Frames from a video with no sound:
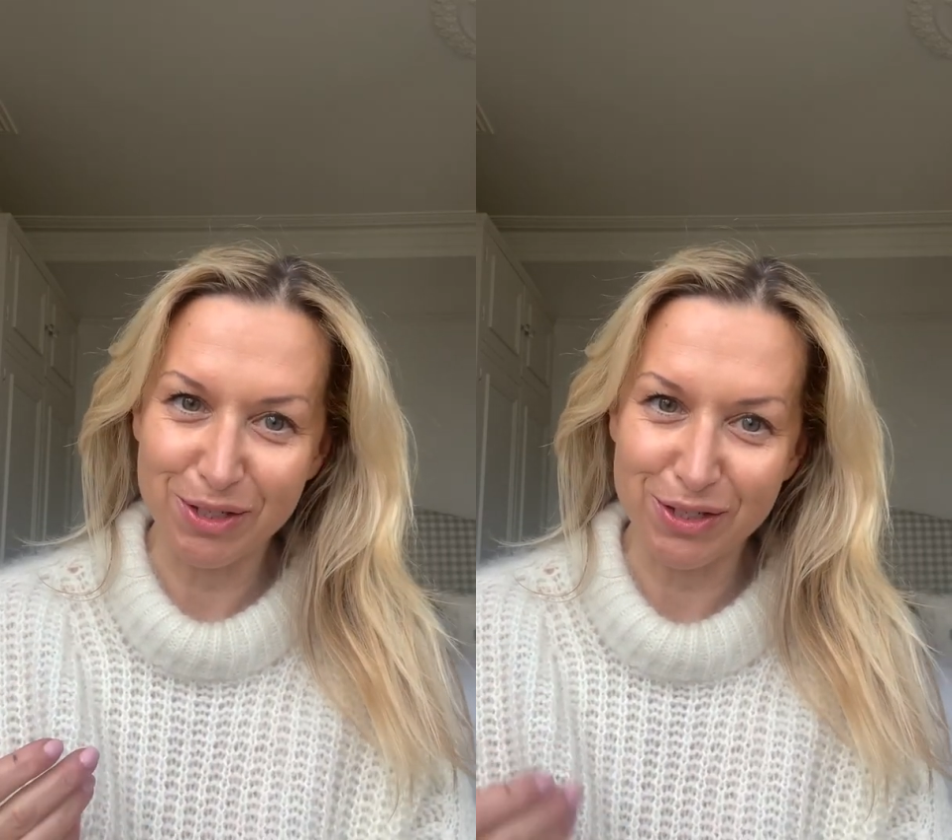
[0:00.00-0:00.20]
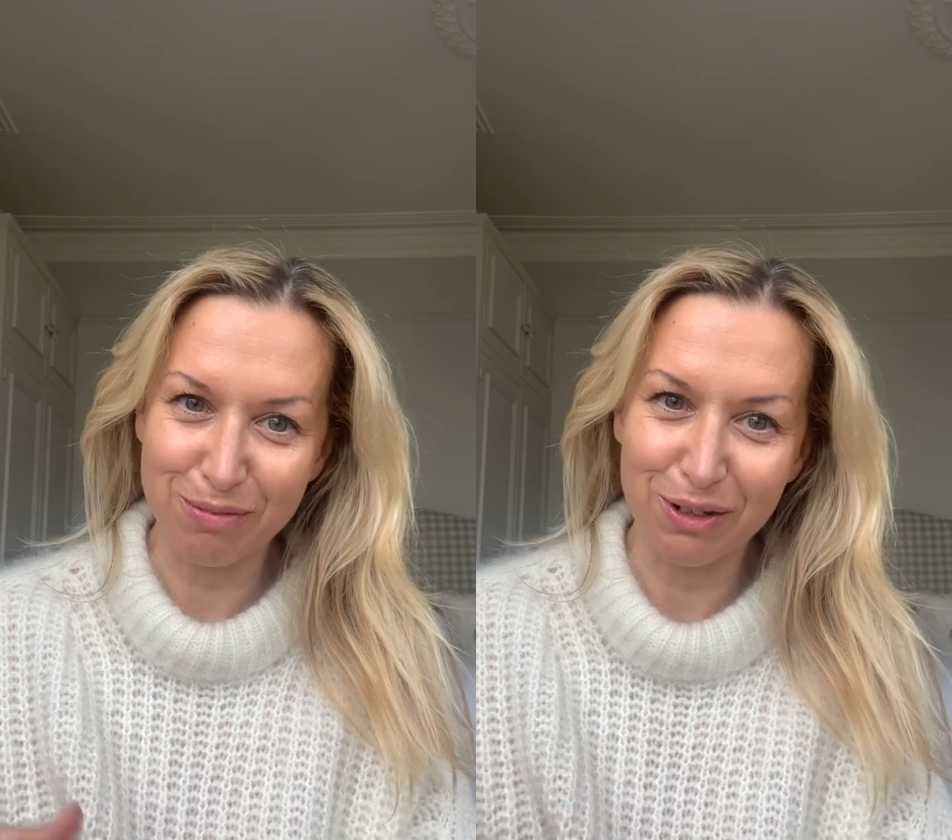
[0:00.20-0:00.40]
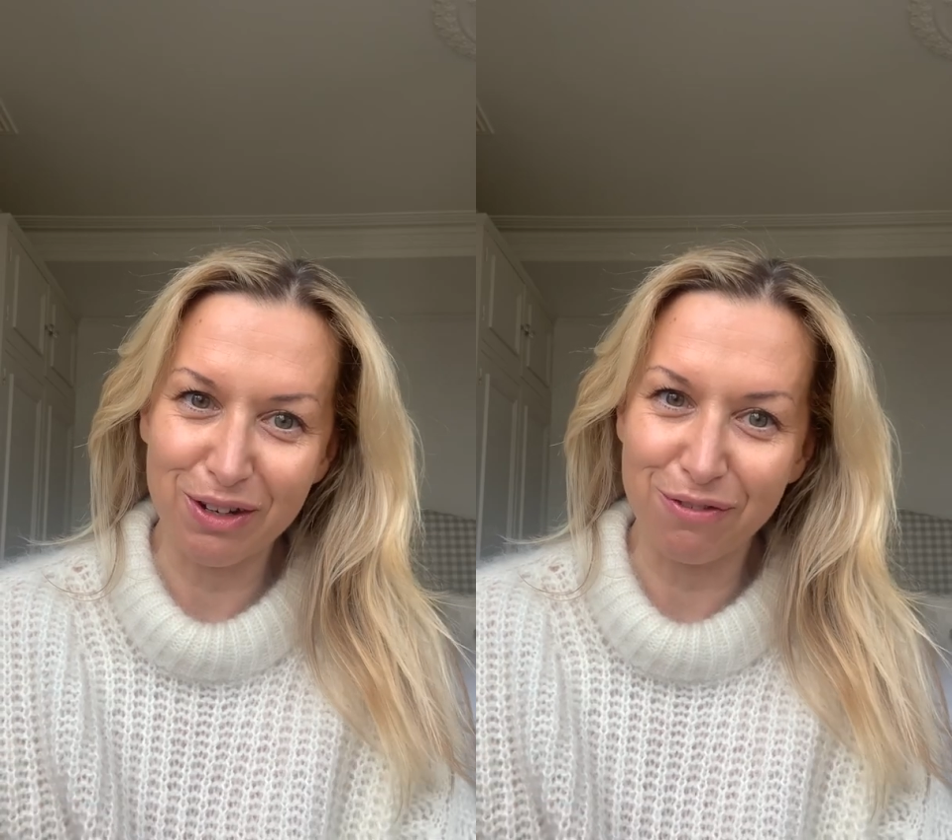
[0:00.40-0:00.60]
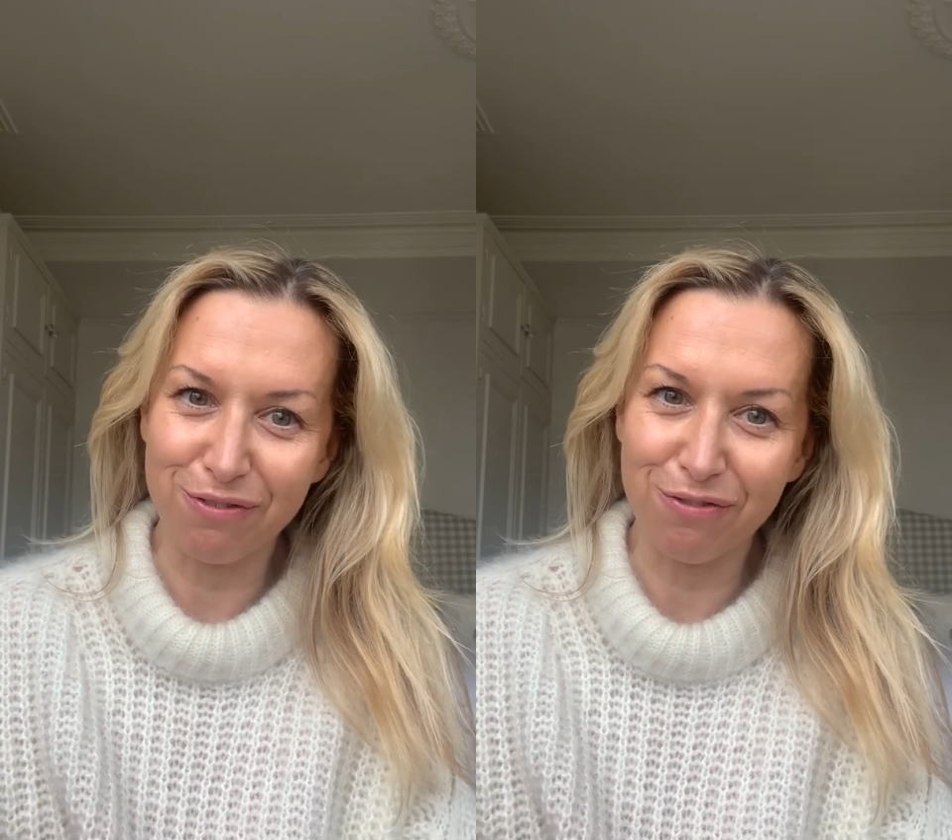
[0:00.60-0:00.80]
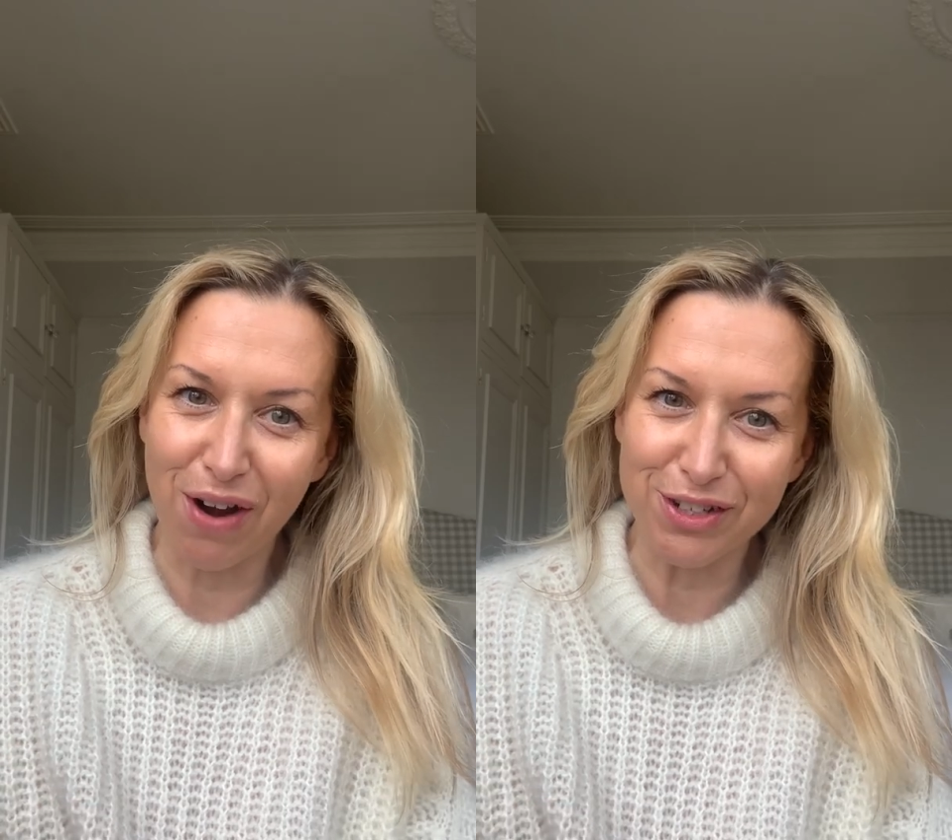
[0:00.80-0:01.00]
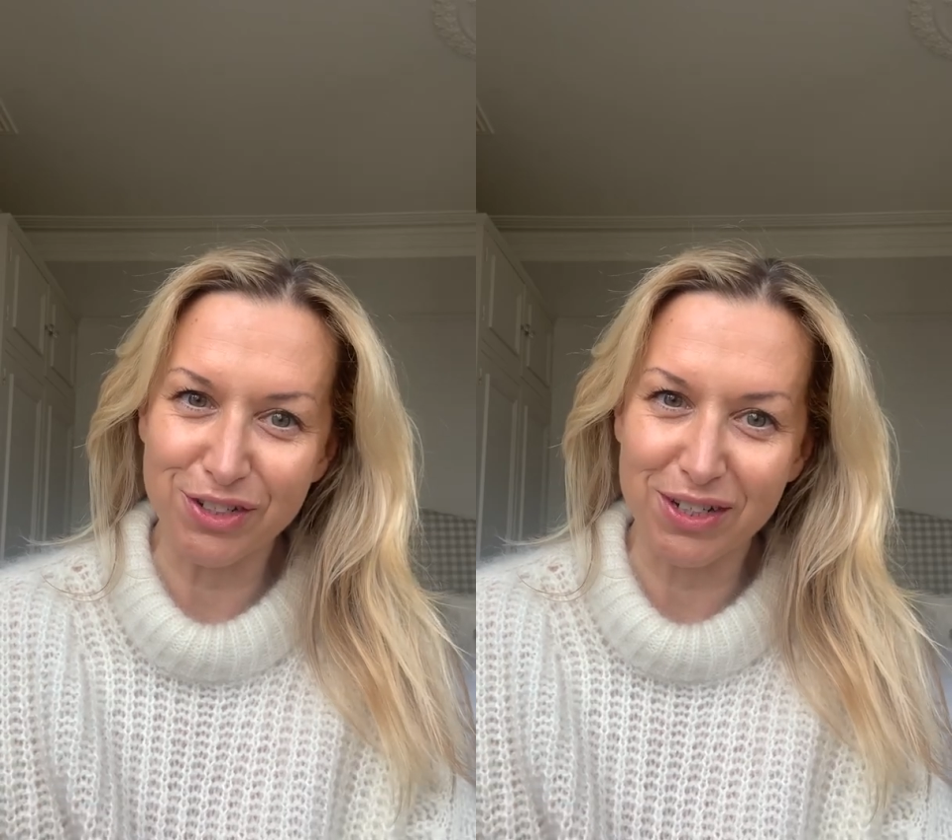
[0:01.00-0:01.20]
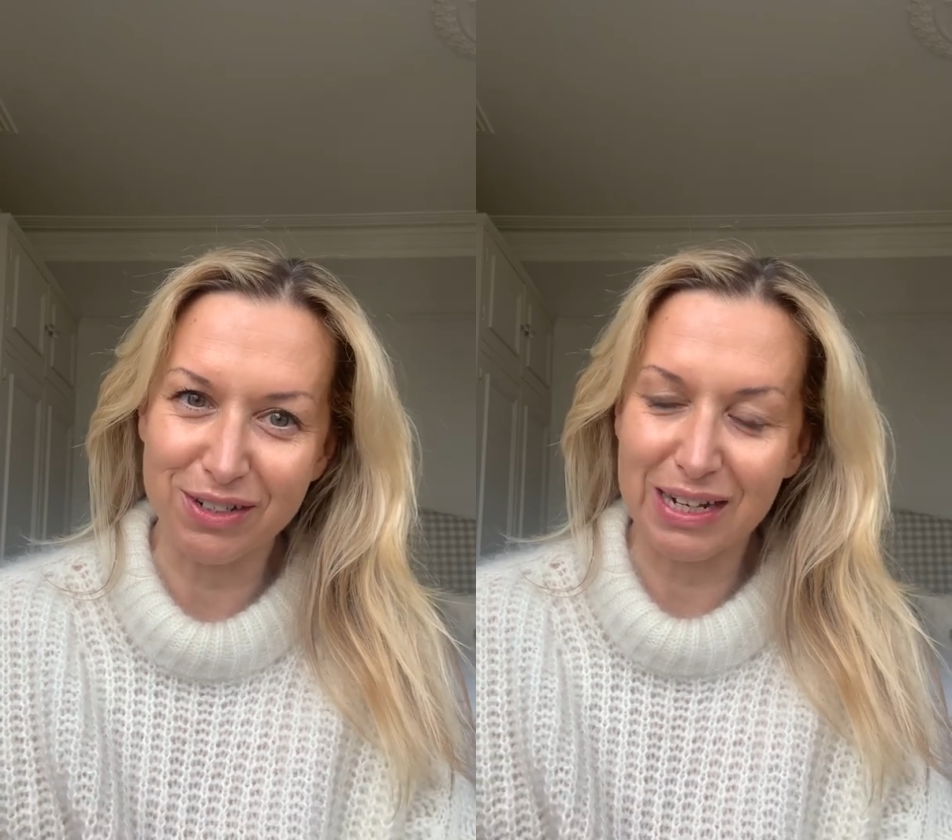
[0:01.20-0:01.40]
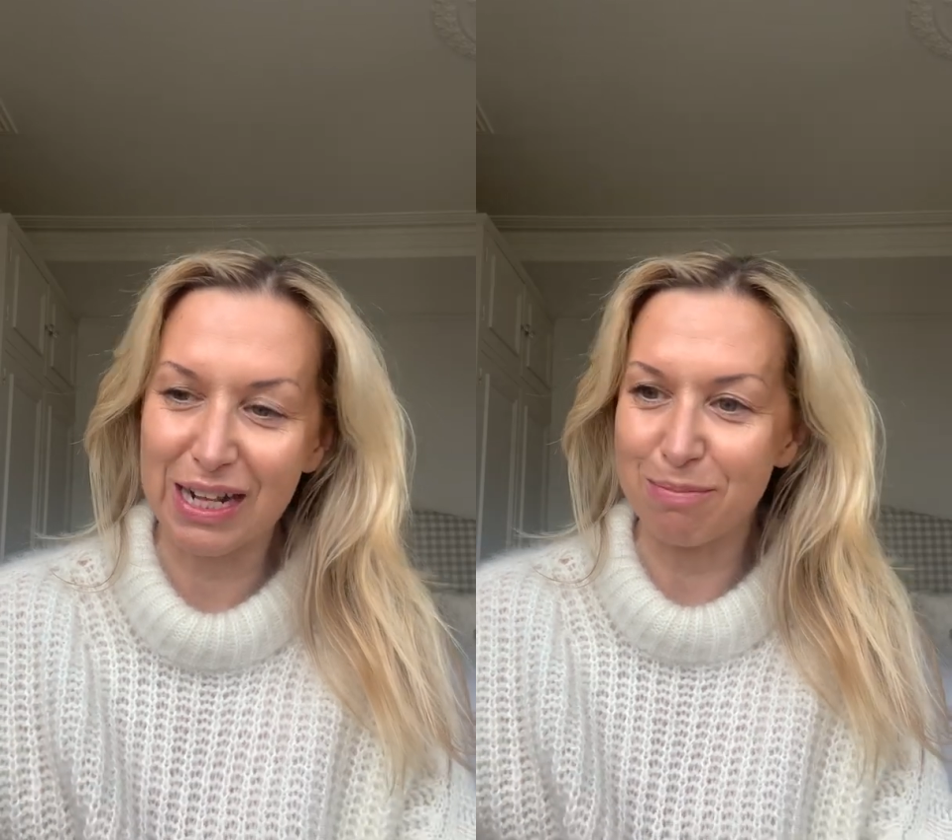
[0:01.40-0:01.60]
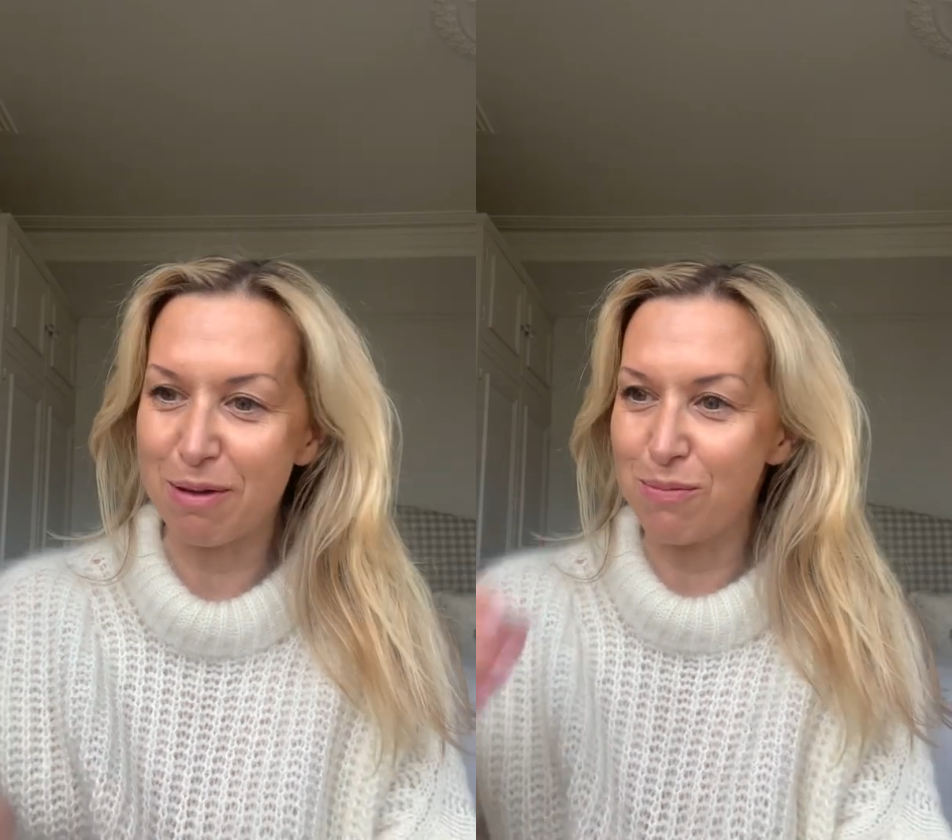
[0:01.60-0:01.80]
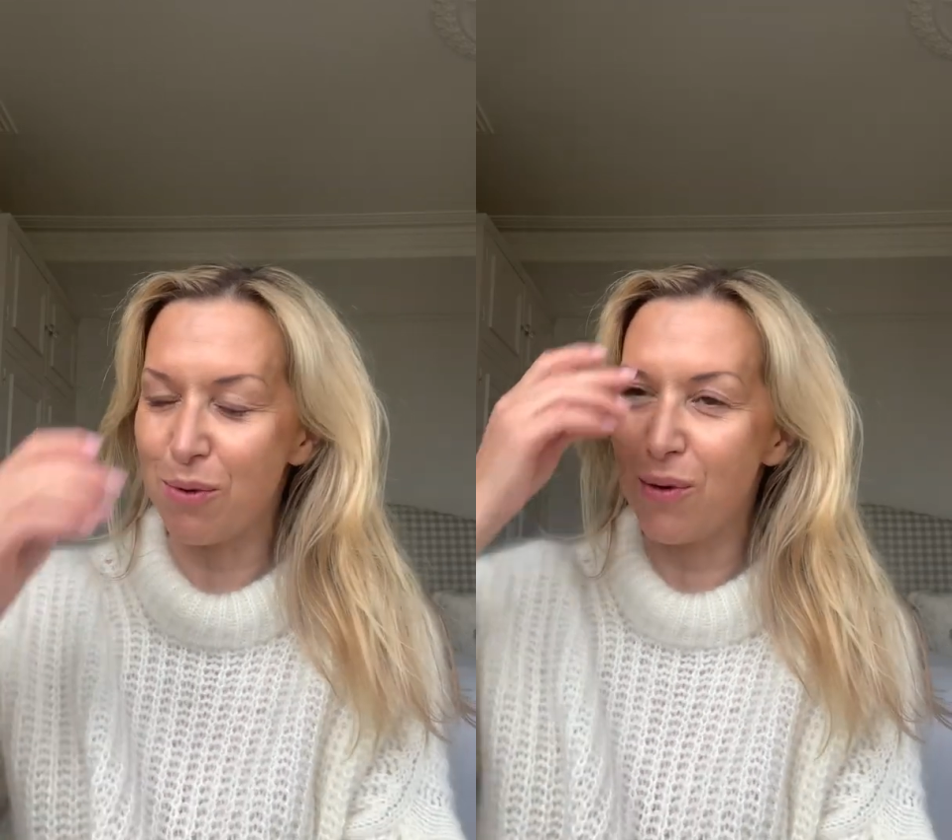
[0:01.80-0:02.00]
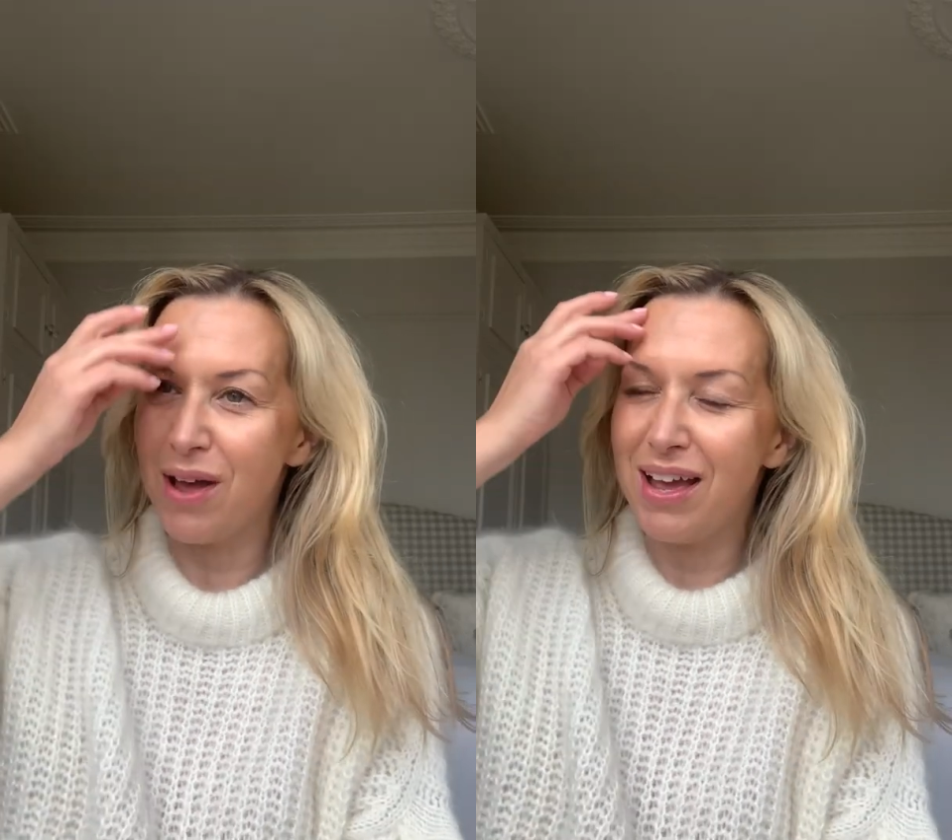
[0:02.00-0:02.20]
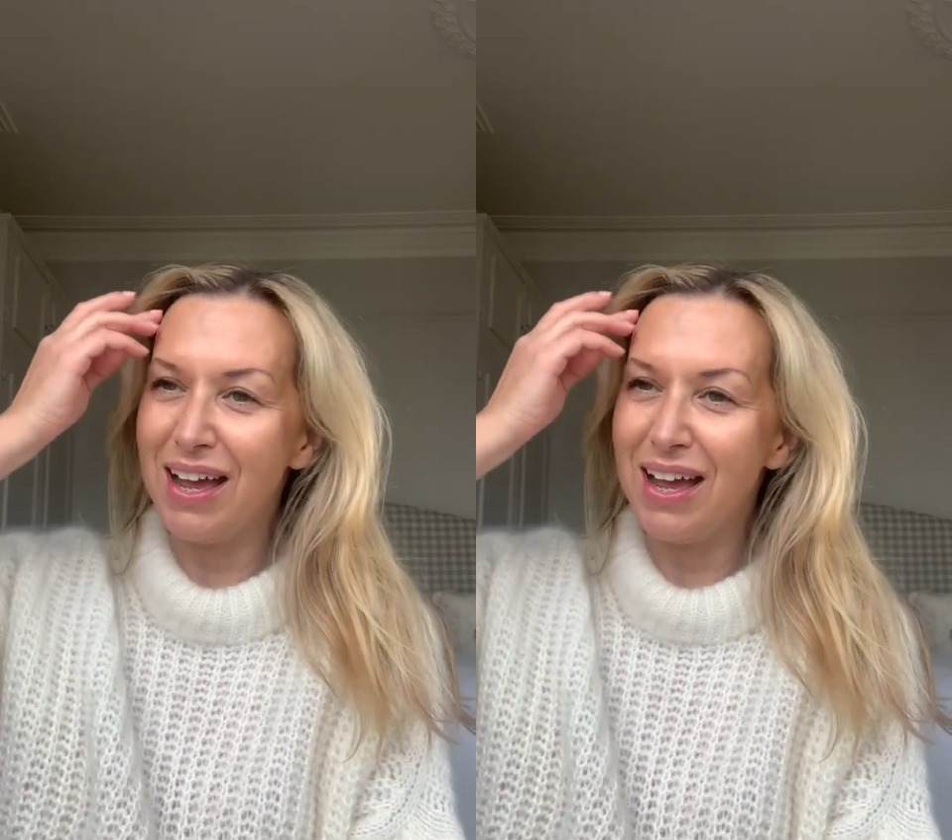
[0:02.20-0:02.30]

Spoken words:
We just want to look fresher and a little bit more